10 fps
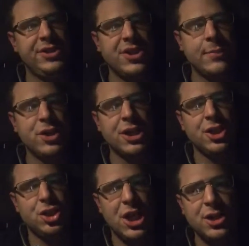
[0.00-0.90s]
subject
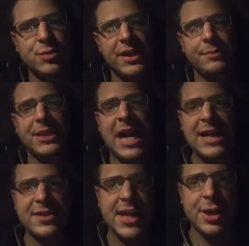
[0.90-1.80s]
to judgment. But
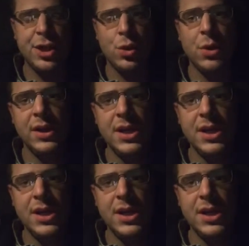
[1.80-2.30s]
I tell you,